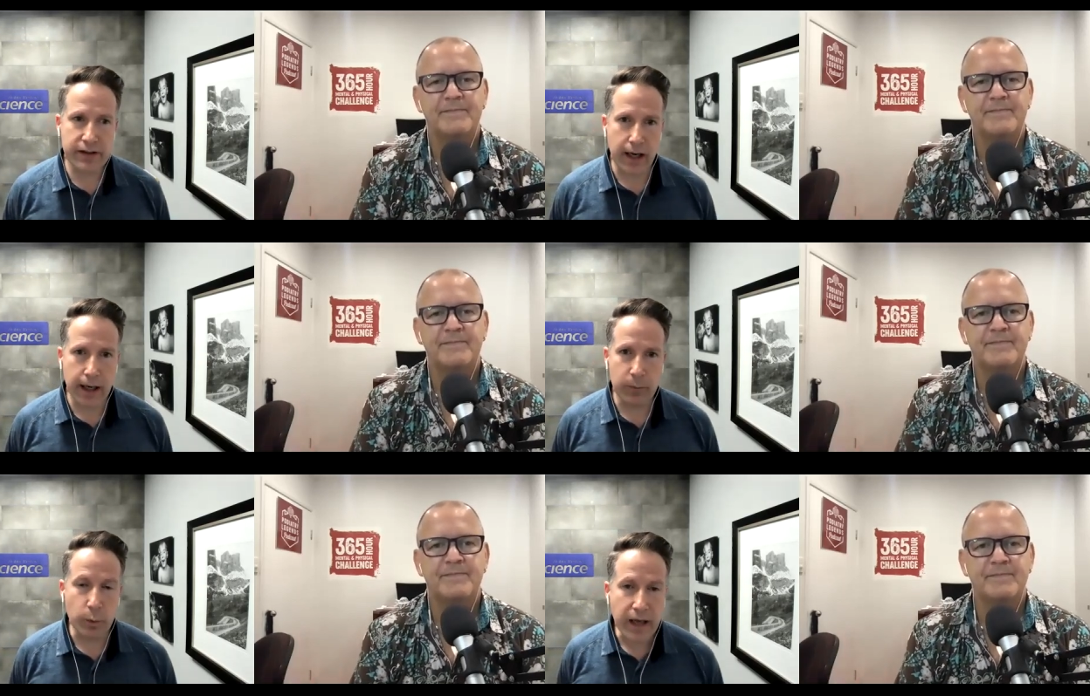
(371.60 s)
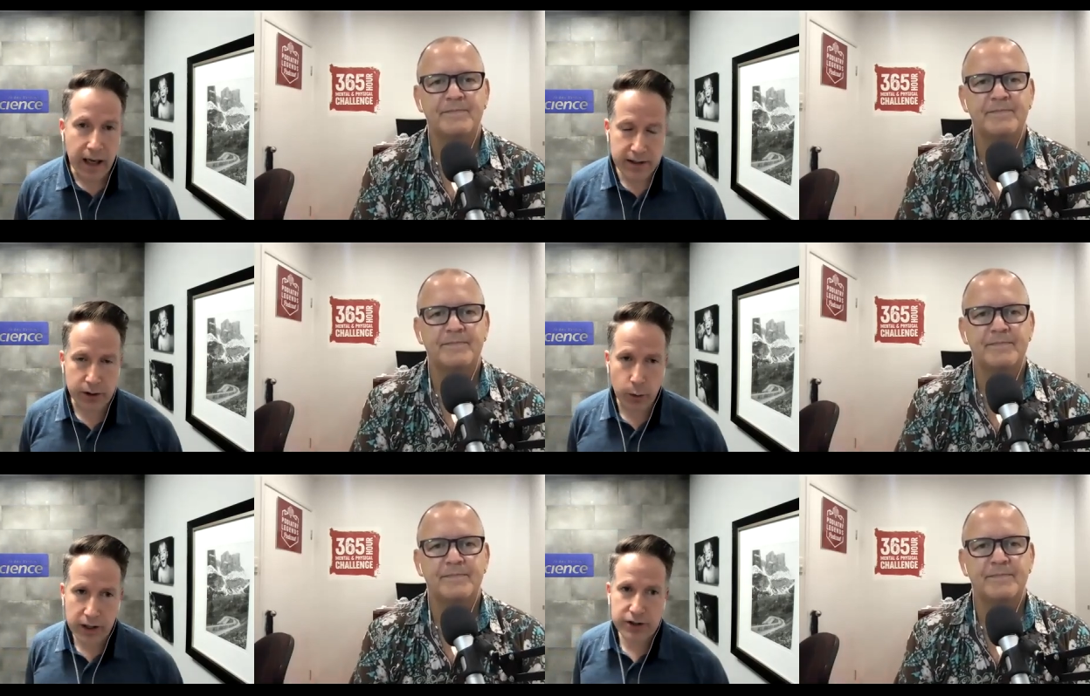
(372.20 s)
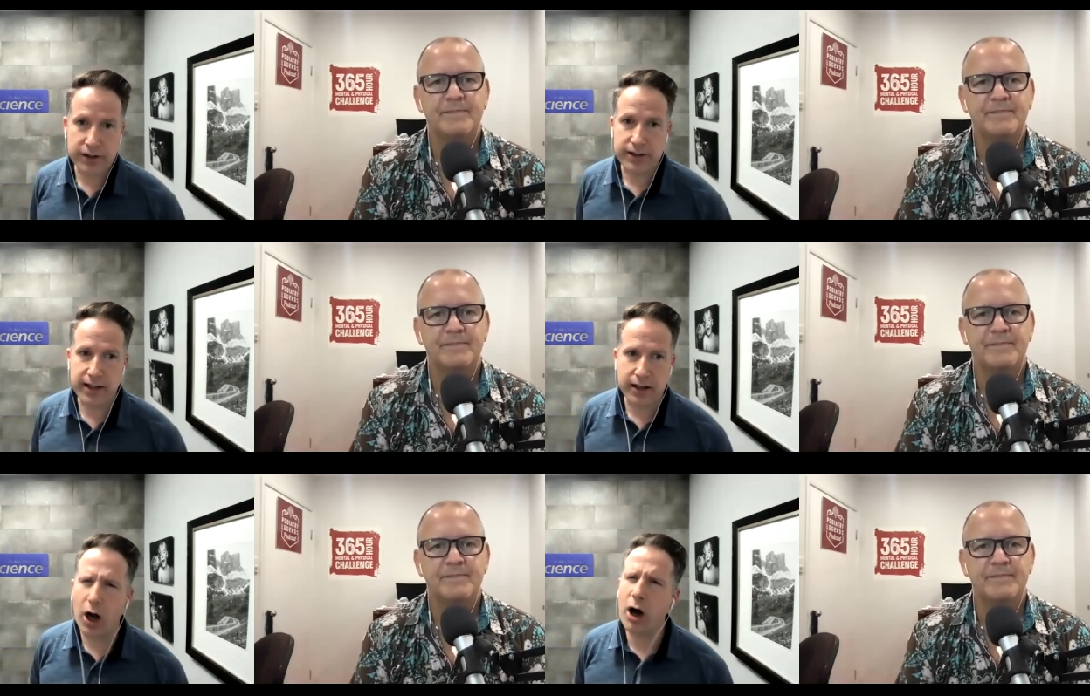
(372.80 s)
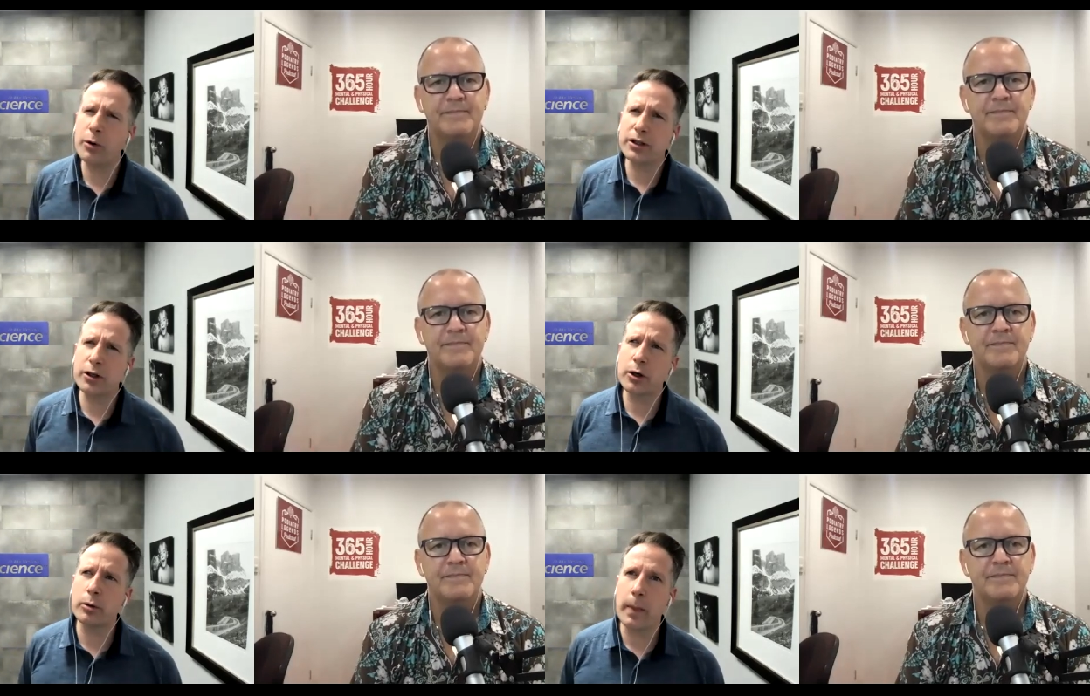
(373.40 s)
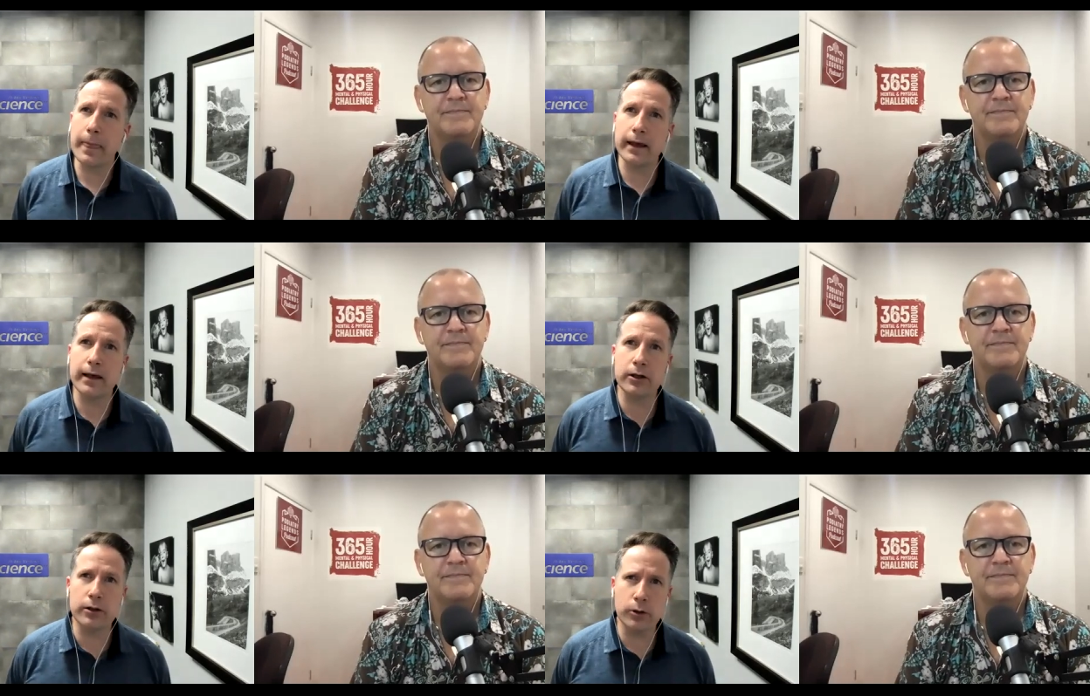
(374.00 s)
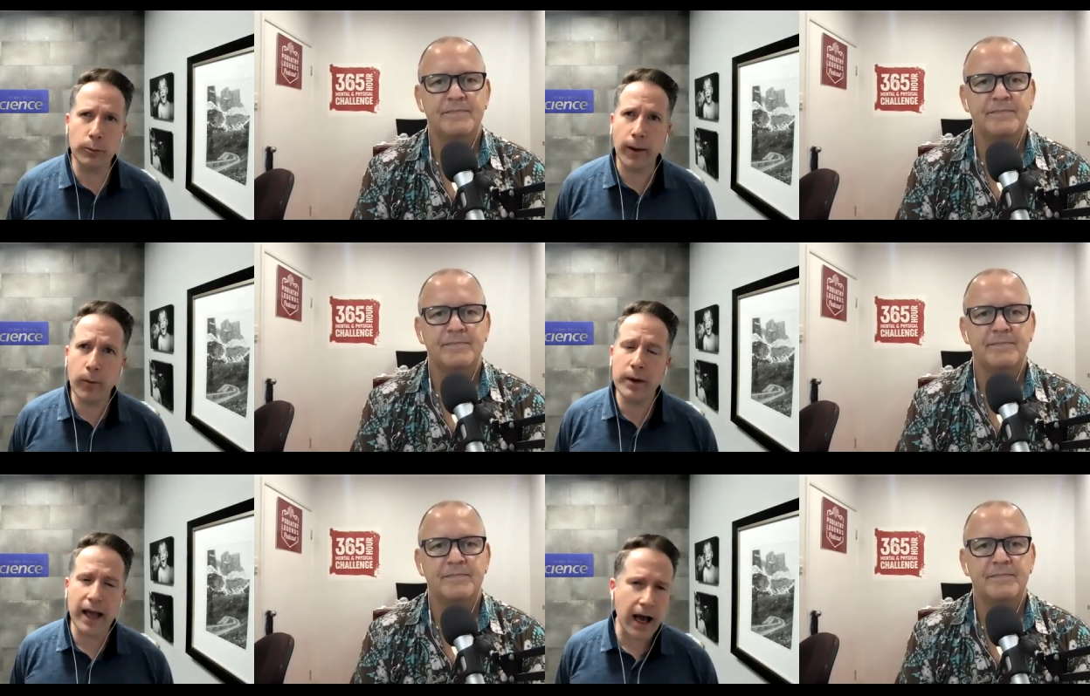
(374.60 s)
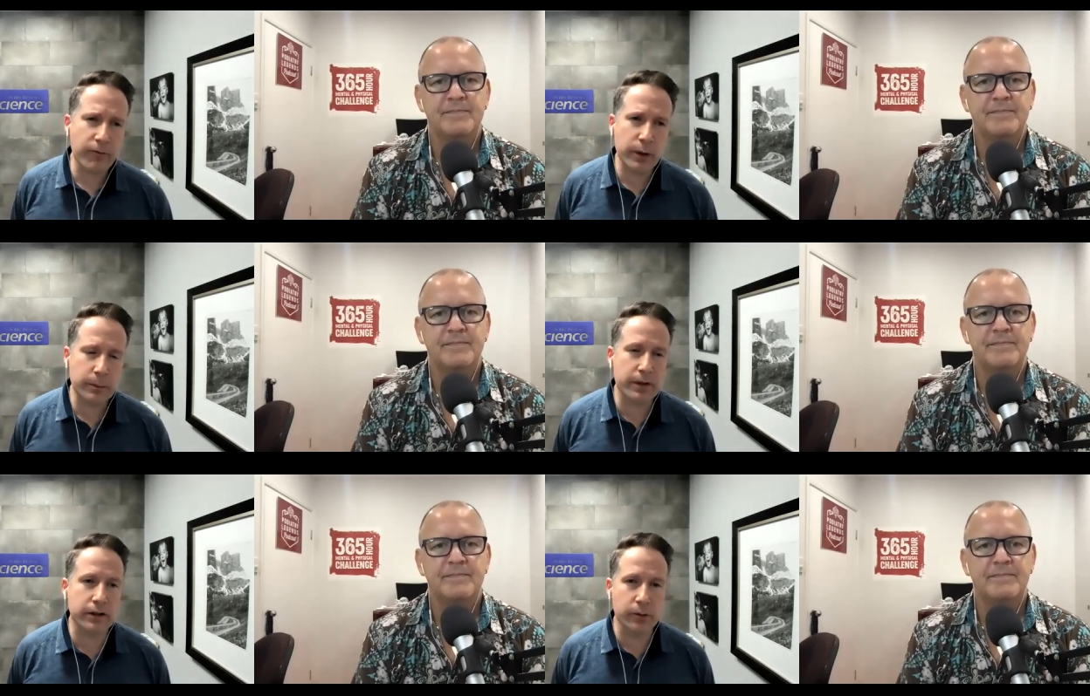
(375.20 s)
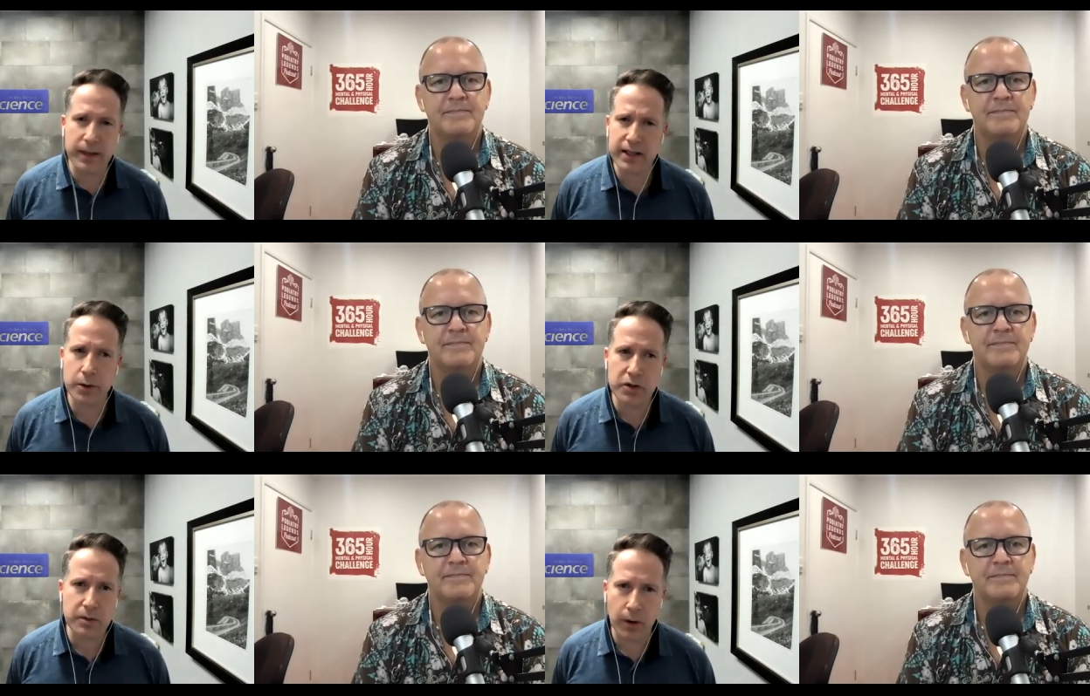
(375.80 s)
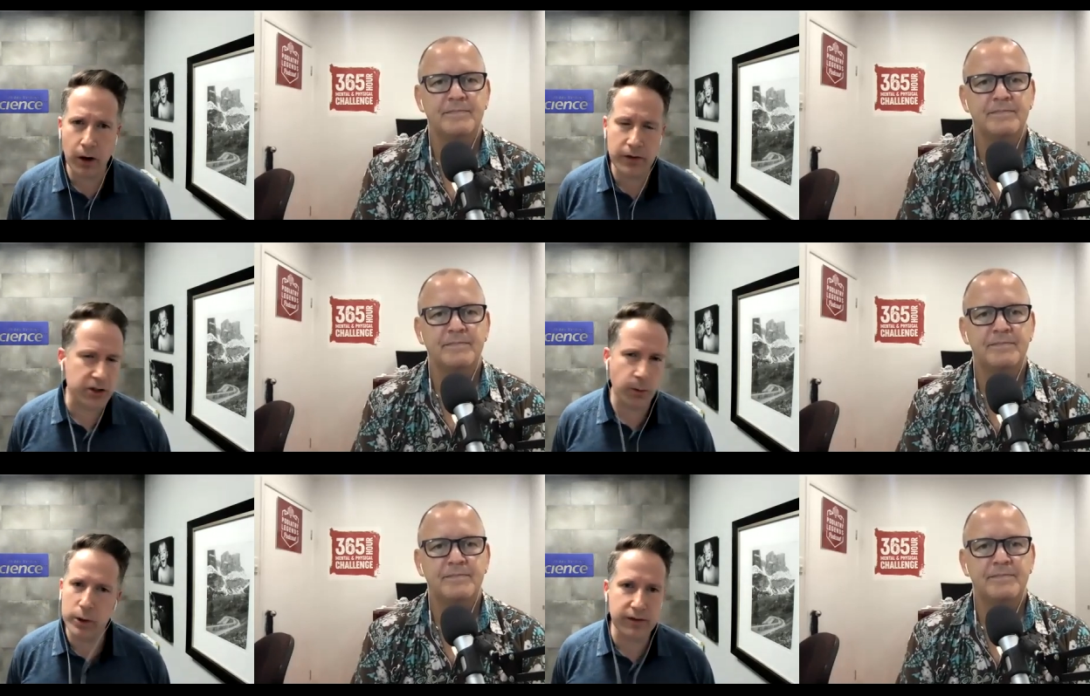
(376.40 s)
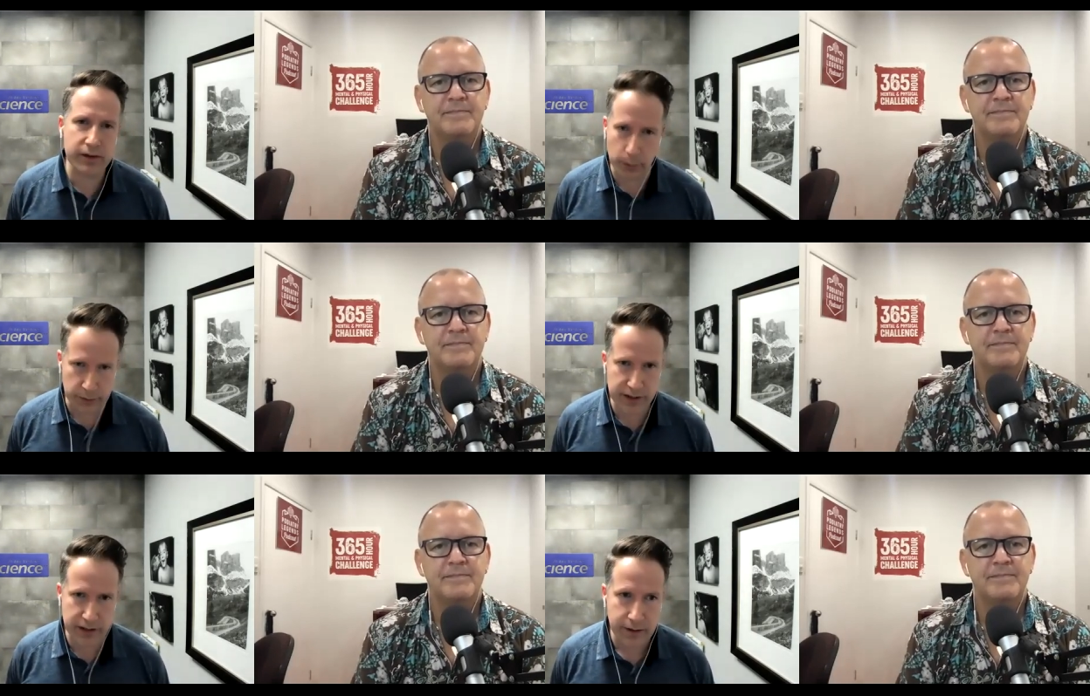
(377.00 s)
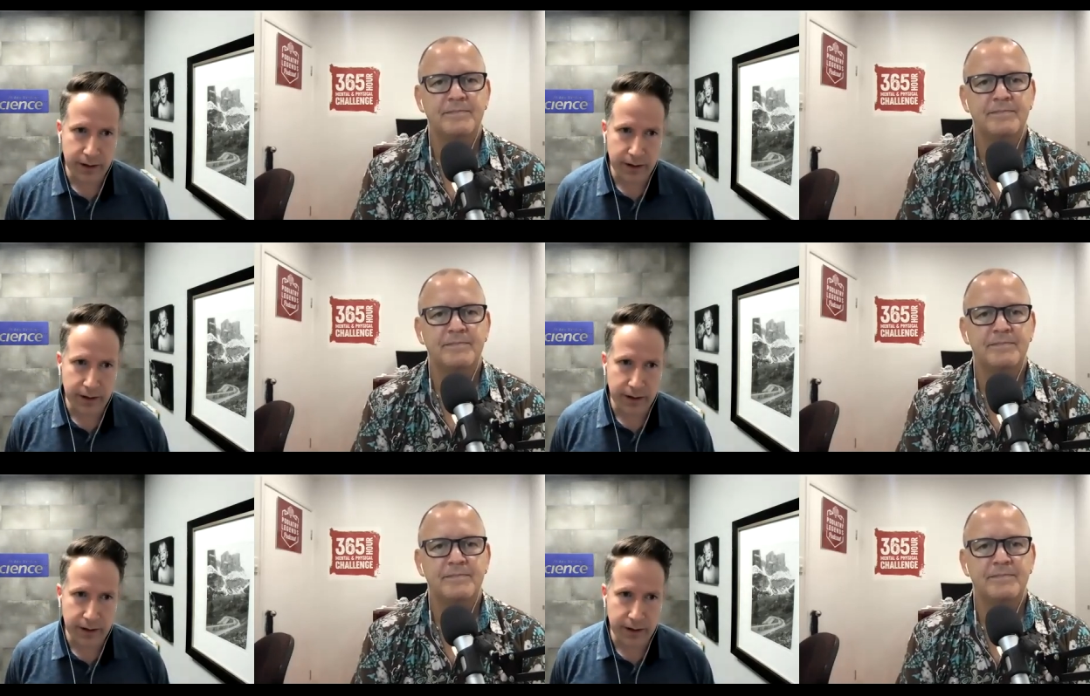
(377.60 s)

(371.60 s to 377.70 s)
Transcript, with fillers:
Speaker 1: time when we asked the question said, "Oh, you know, you'll probably have one, but it'll be so small that you won't even notice it."